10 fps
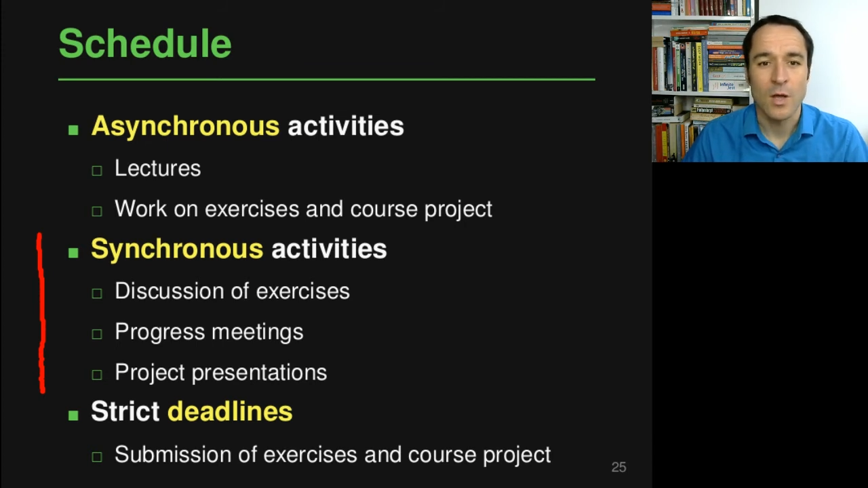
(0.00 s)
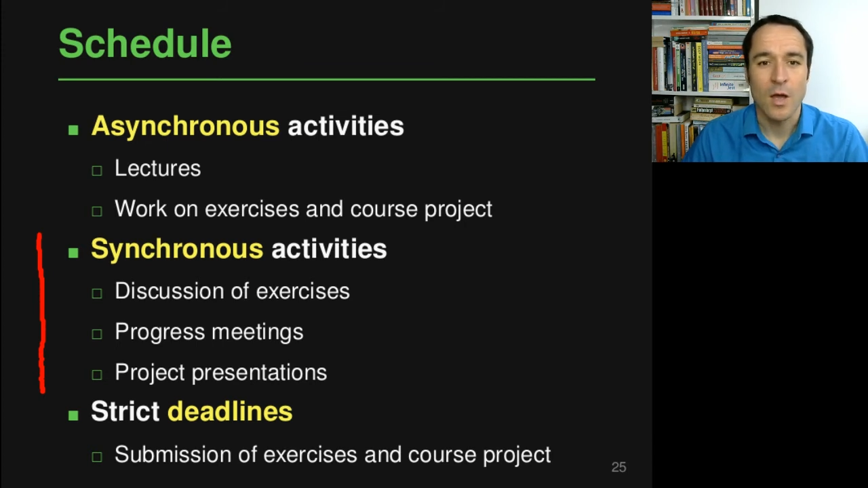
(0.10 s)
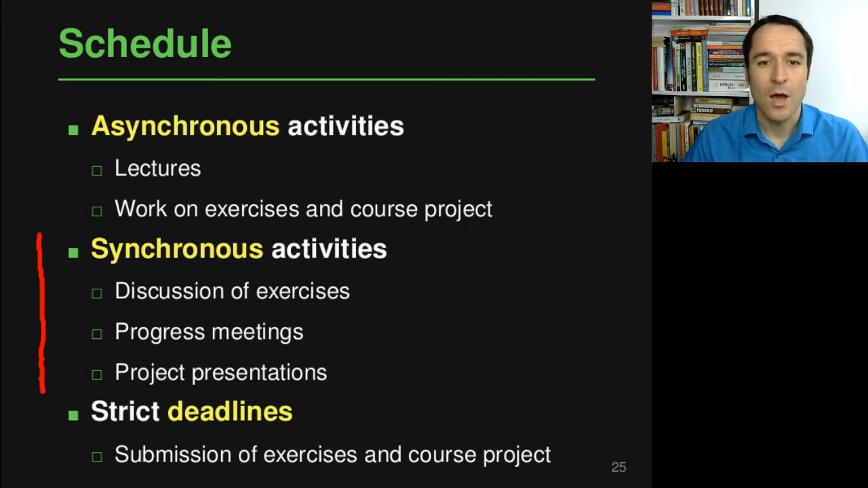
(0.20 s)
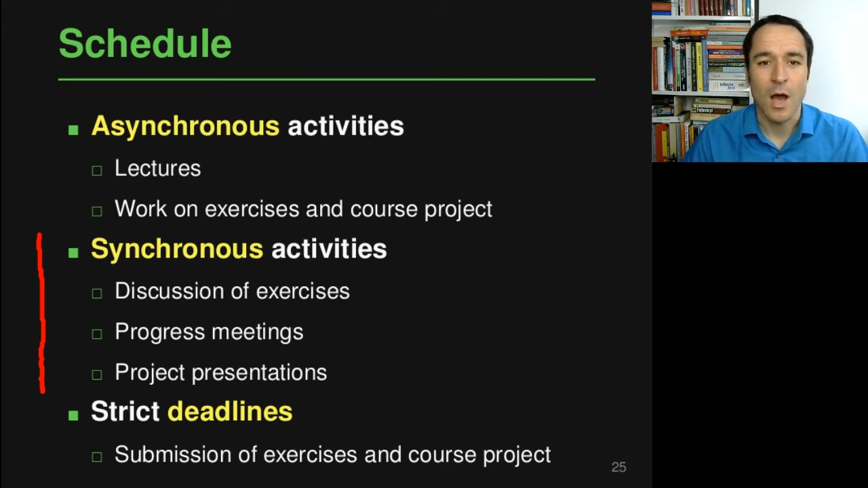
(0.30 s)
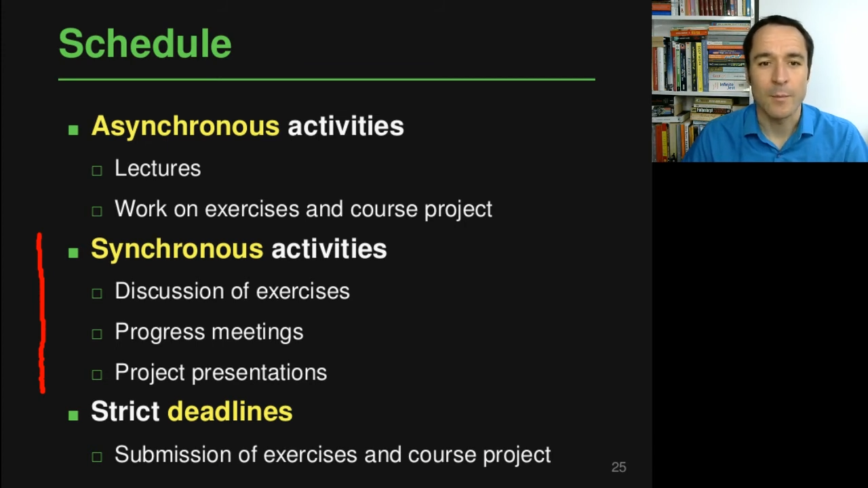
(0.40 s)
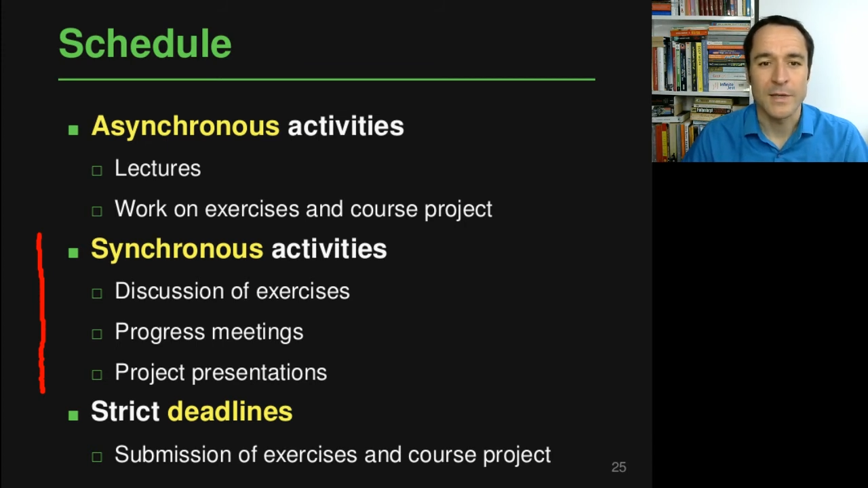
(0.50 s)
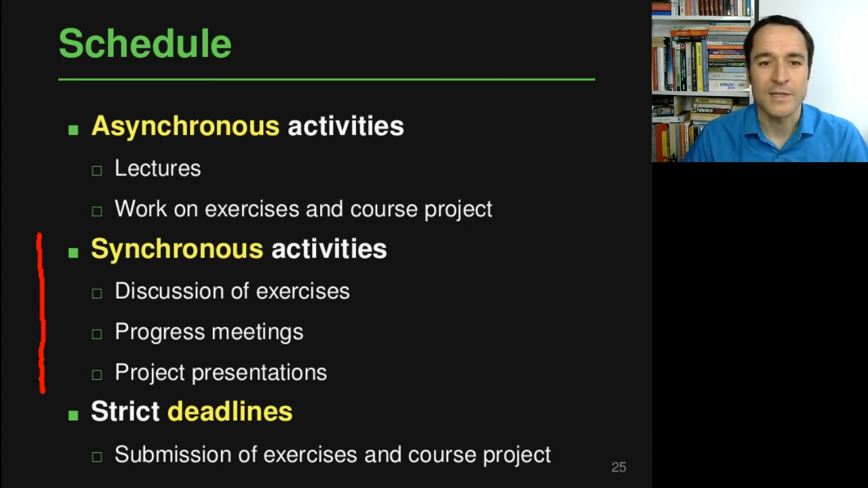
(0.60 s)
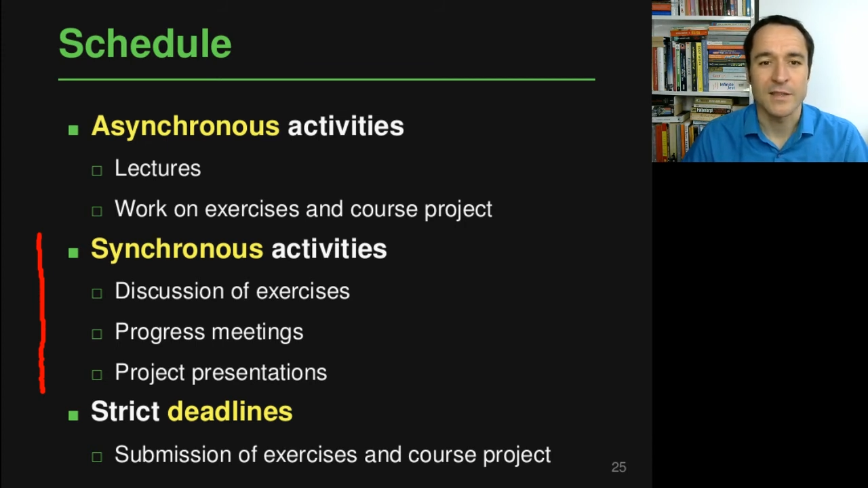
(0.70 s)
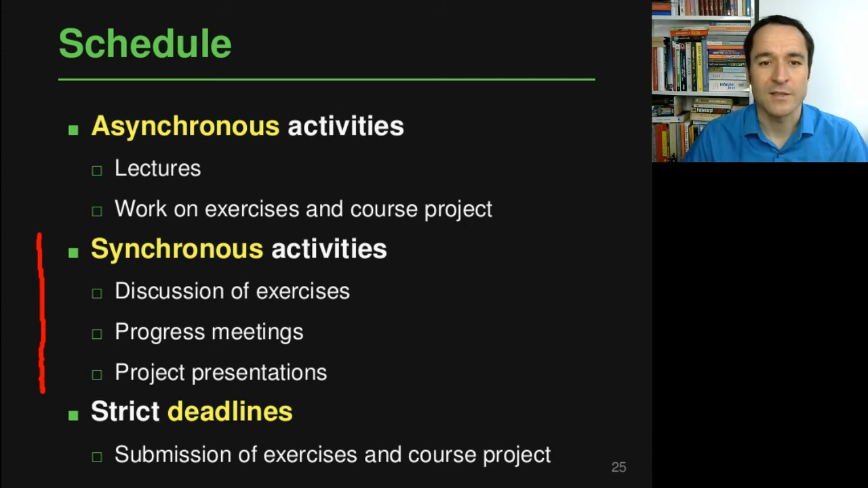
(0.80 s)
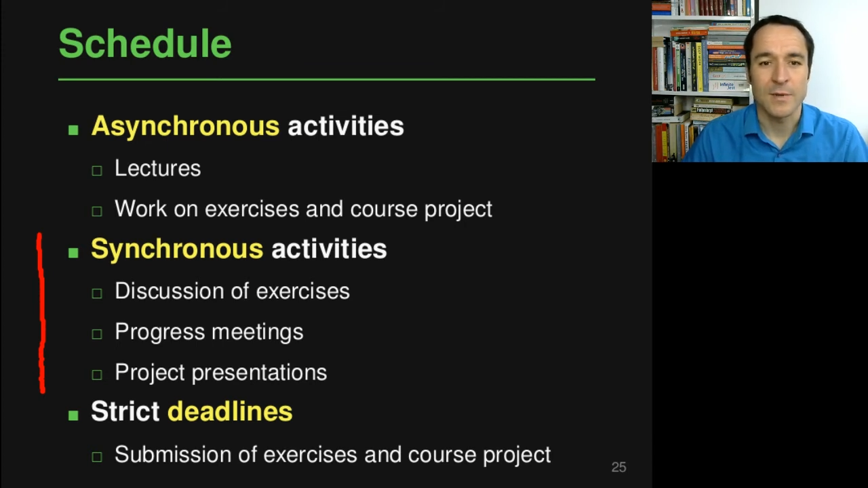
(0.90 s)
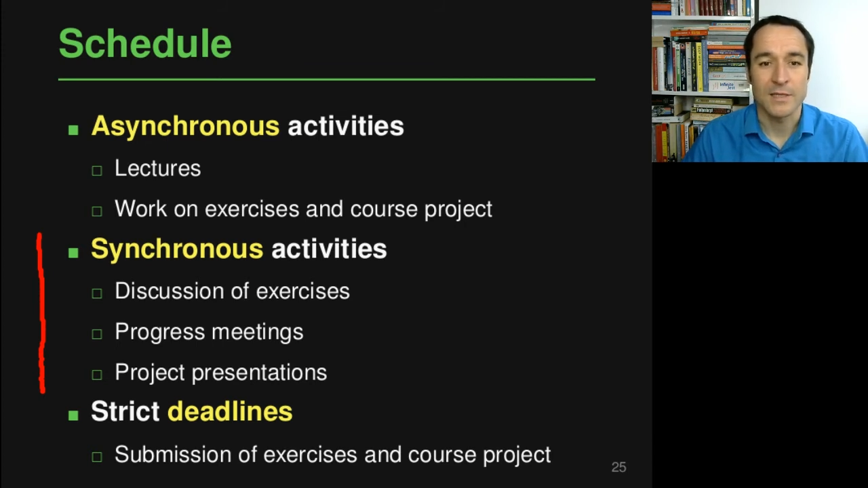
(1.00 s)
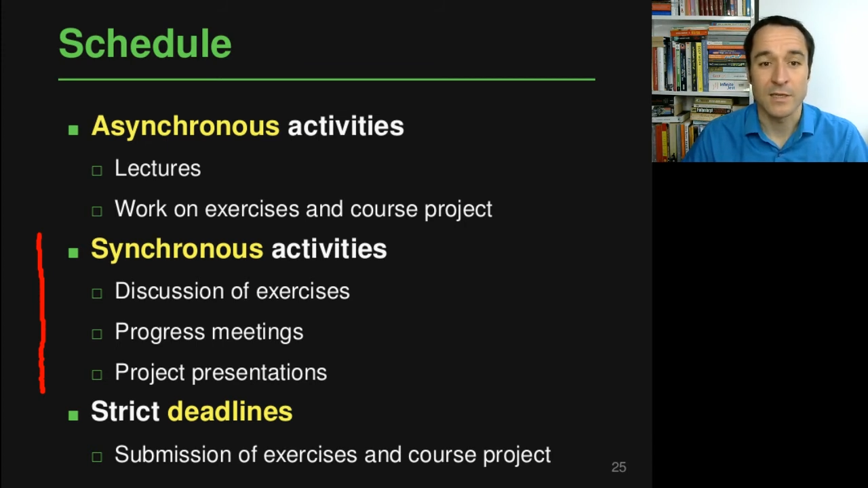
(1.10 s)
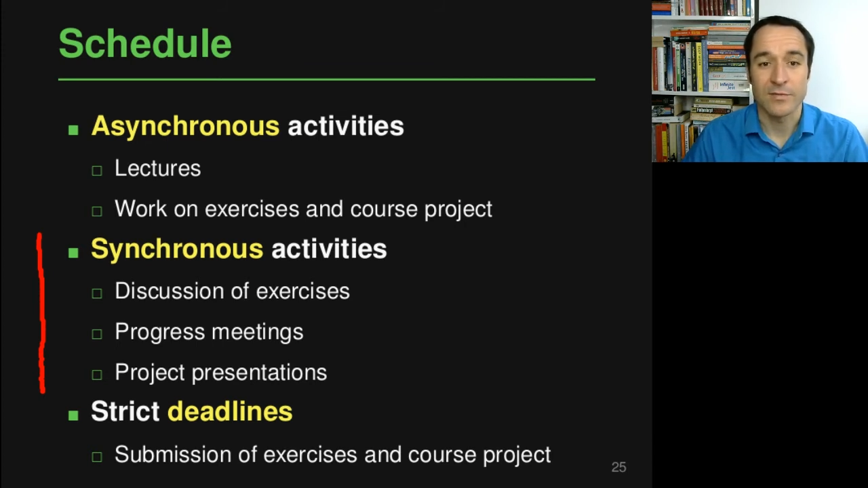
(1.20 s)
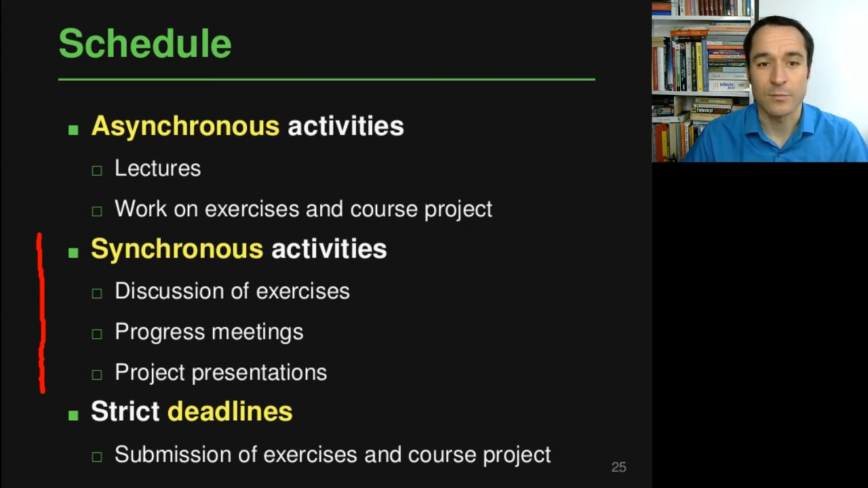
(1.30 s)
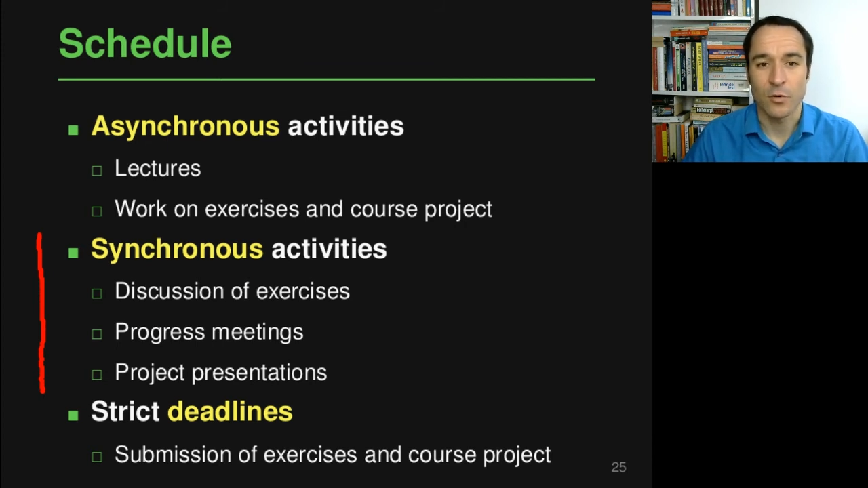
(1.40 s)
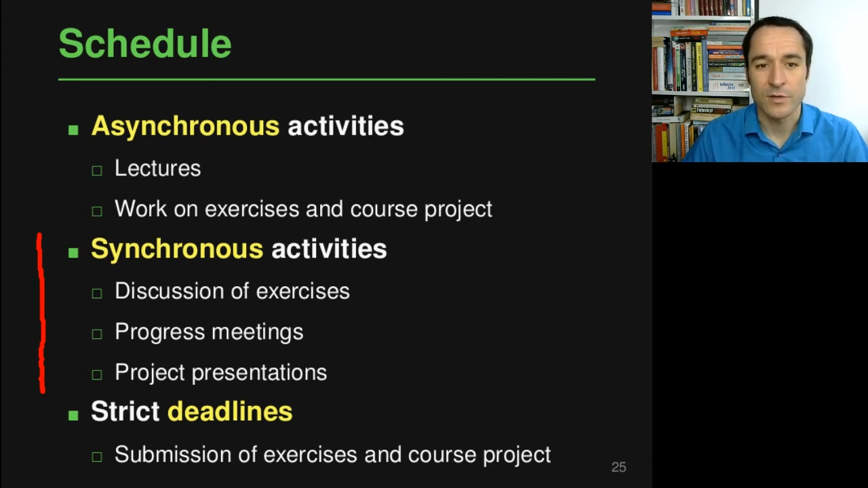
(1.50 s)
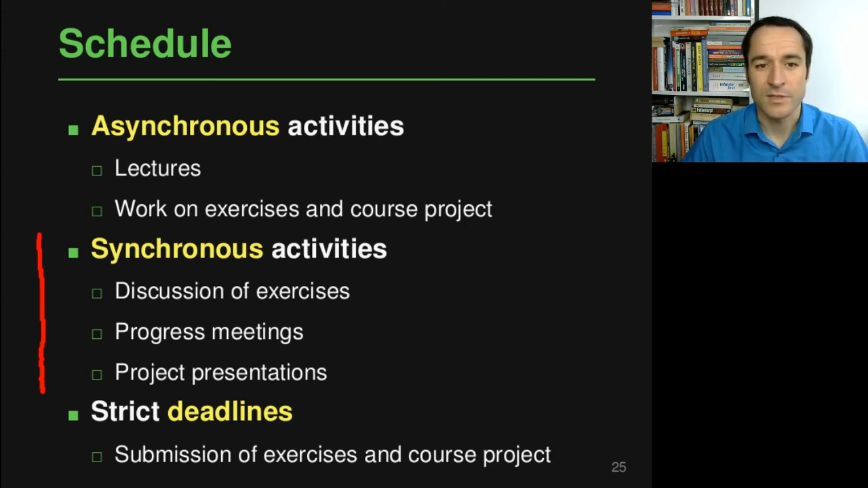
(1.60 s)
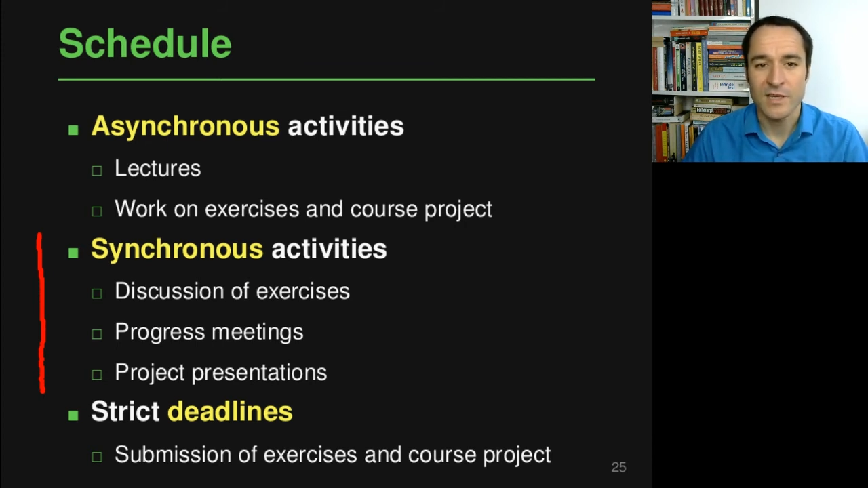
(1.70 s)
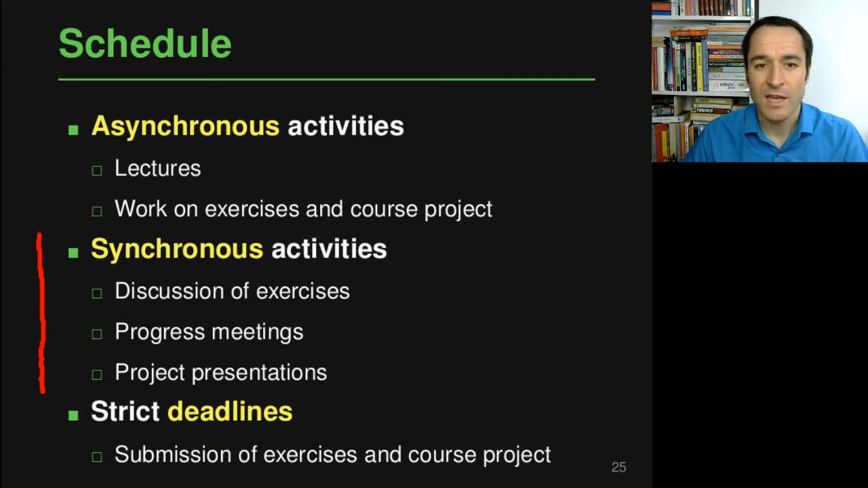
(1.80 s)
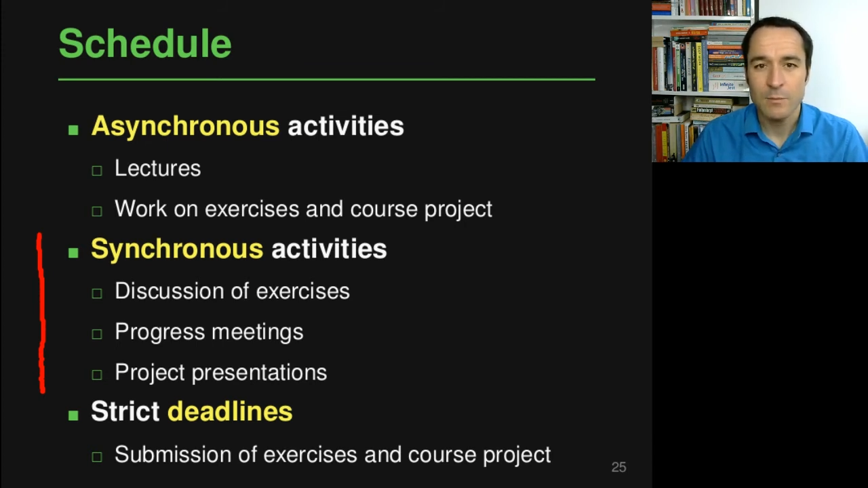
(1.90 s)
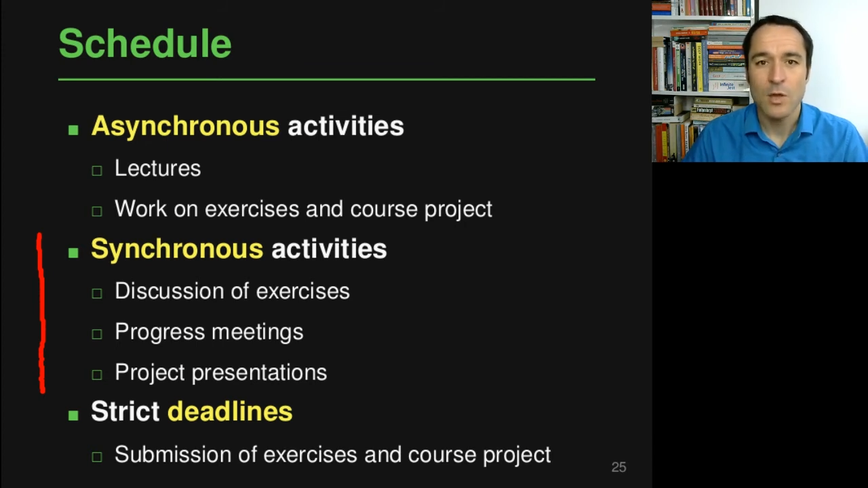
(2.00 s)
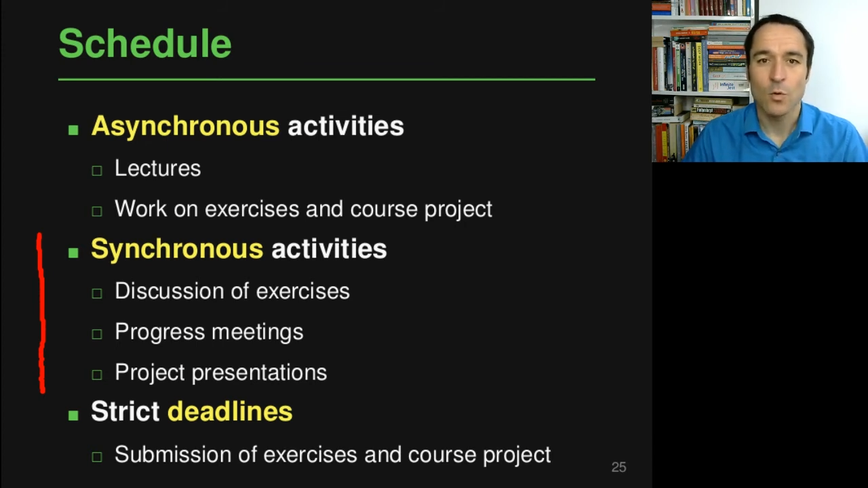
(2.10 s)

um, attend them at a given point in time.